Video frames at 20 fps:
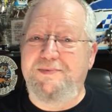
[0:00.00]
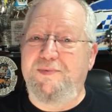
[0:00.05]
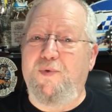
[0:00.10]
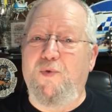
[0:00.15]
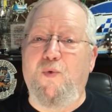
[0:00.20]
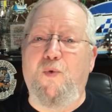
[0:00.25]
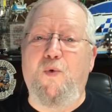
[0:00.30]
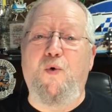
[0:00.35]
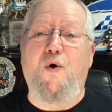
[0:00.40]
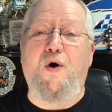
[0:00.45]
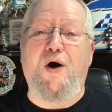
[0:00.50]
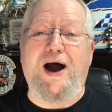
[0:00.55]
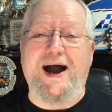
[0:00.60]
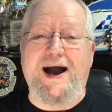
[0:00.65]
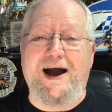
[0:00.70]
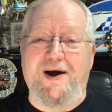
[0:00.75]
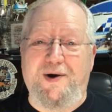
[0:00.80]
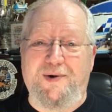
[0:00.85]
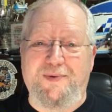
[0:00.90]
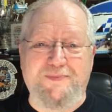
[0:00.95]

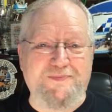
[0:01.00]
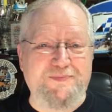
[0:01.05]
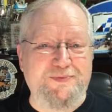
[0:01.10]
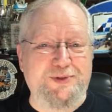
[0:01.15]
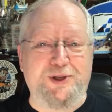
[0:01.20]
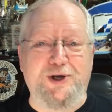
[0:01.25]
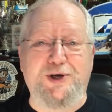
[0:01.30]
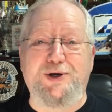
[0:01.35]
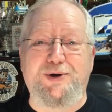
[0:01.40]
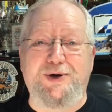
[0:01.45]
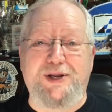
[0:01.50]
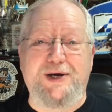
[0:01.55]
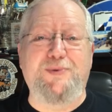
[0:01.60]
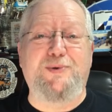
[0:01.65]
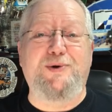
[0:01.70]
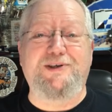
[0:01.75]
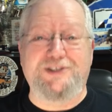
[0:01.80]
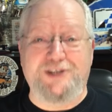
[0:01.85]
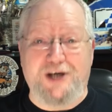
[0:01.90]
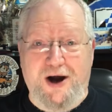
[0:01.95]
wow, dude, it
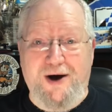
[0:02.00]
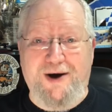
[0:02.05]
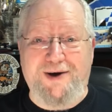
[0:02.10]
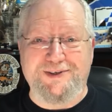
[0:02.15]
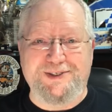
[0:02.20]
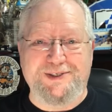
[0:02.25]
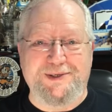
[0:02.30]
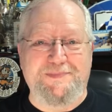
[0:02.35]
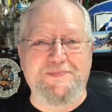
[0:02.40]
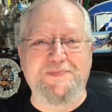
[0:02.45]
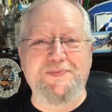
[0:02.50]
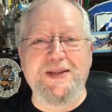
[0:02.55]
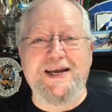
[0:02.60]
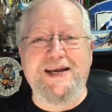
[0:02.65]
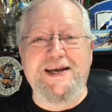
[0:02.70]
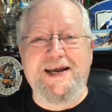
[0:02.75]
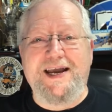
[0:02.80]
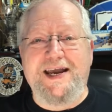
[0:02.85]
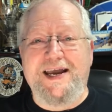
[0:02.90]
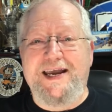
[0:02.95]
was awesome.
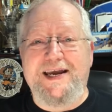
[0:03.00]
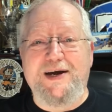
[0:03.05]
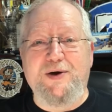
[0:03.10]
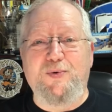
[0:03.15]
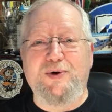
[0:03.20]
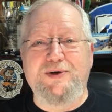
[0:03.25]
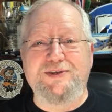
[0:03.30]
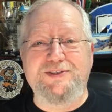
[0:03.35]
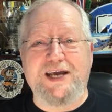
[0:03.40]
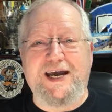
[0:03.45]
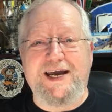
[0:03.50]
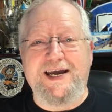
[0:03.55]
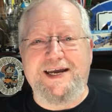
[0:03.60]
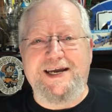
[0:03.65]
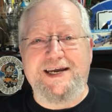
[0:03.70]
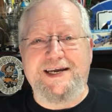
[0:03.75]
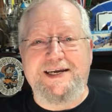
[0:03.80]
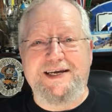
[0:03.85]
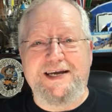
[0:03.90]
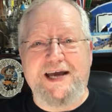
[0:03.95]
It was
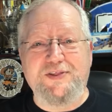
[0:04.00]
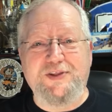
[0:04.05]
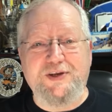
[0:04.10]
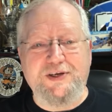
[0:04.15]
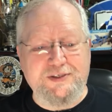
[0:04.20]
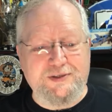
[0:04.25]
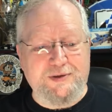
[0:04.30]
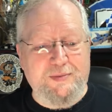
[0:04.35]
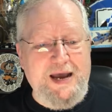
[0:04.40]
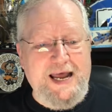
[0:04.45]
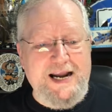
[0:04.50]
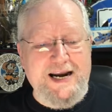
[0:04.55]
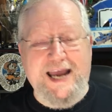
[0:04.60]
I think it's about